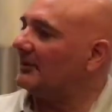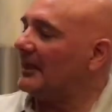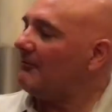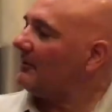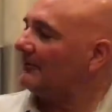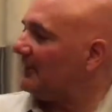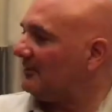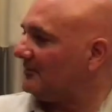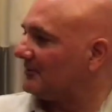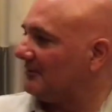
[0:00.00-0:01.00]
they weren't
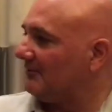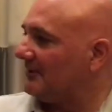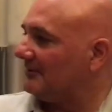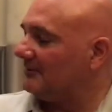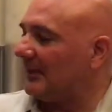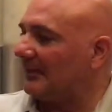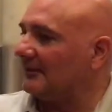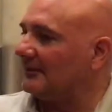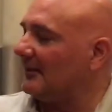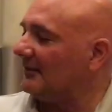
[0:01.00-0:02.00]
available to me back
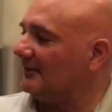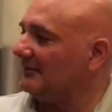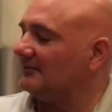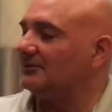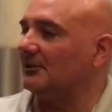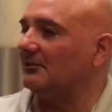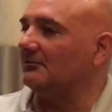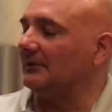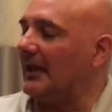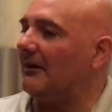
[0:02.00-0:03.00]
in the day.
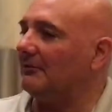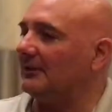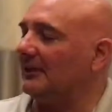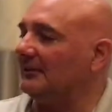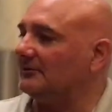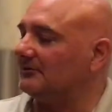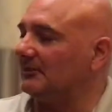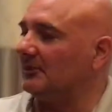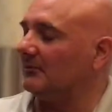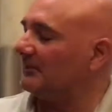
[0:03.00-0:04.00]
So nowadays
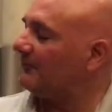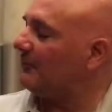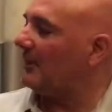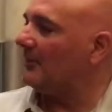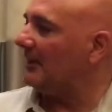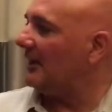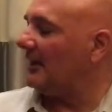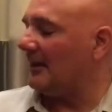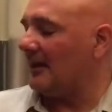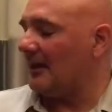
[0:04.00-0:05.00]
with pharma,
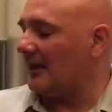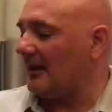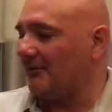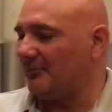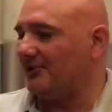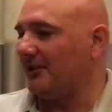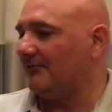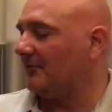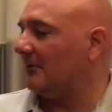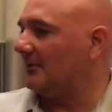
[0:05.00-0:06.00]
and I appreciate
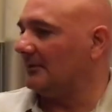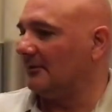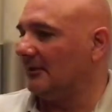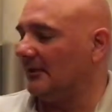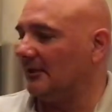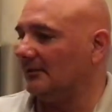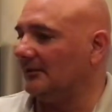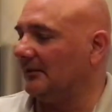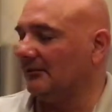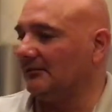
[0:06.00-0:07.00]
pharma,
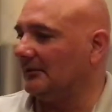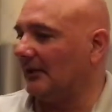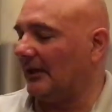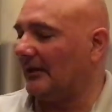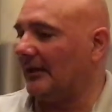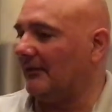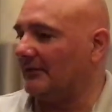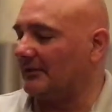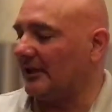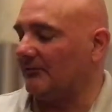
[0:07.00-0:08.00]
I can't
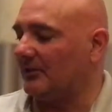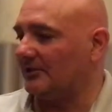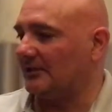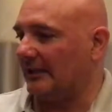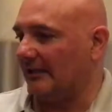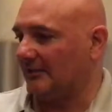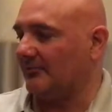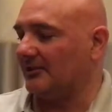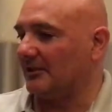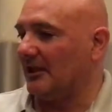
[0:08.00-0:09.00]
even say it. Words can't
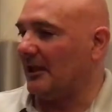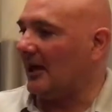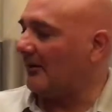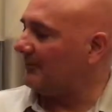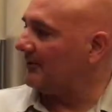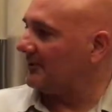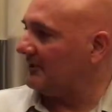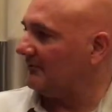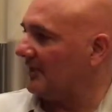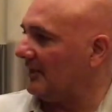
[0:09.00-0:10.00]
express how
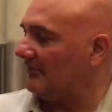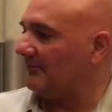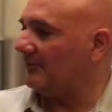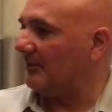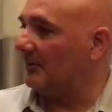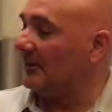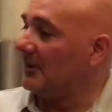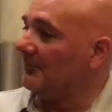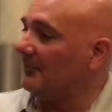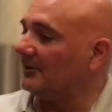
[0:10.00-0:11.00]
appreciative I am of pharma,
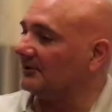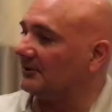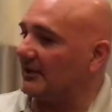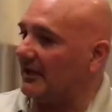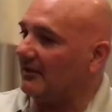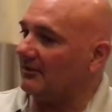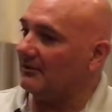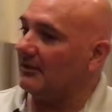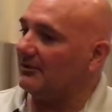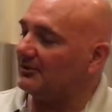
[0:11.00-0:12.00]
because
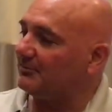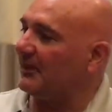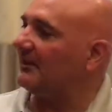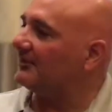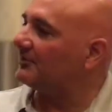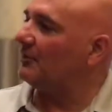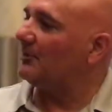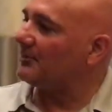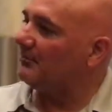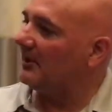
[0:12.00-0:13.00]
they're spending so
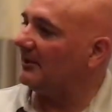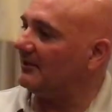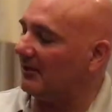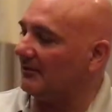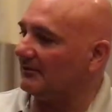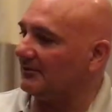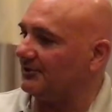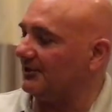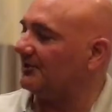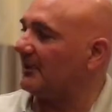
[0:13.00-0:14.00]
much money in our
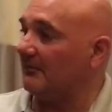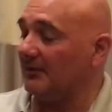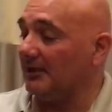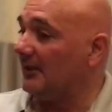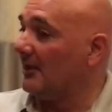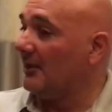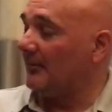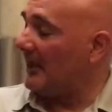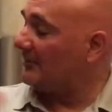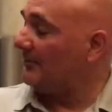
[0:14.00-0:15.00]
disease state where,
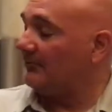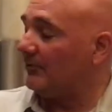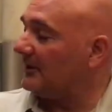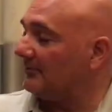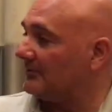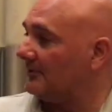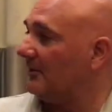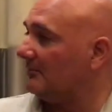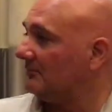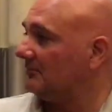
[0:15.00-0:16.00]
as before, there was
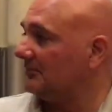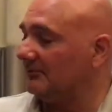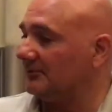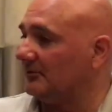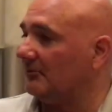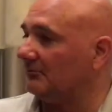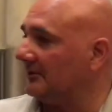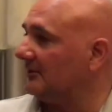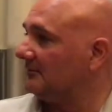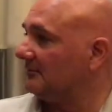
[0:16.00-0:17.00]
no
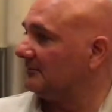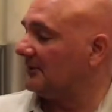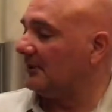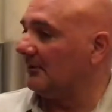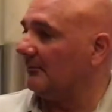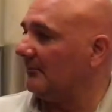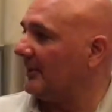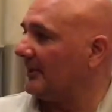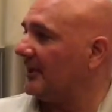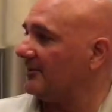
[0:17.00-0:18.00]
real
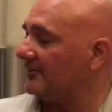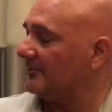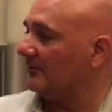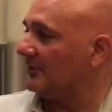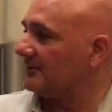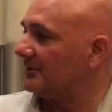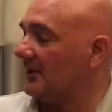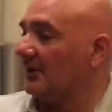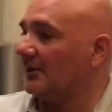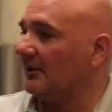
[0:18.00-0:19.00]
medications for us.
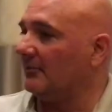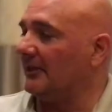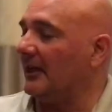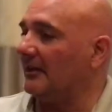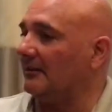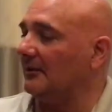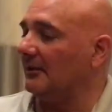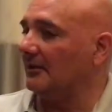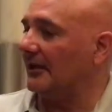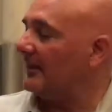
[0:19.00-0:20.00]
We had
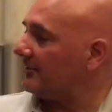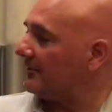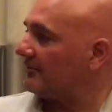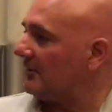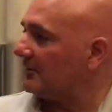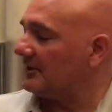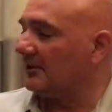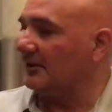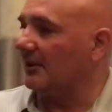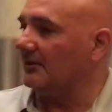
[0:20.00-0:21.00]
cancer drugs
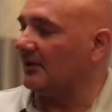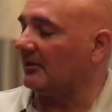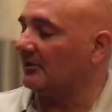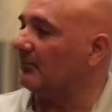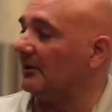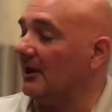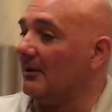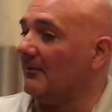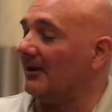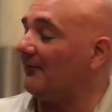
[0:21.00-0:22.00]
and cyclosporine.
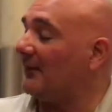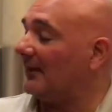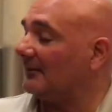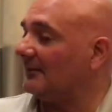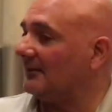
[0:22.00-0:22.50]
Matter of fact,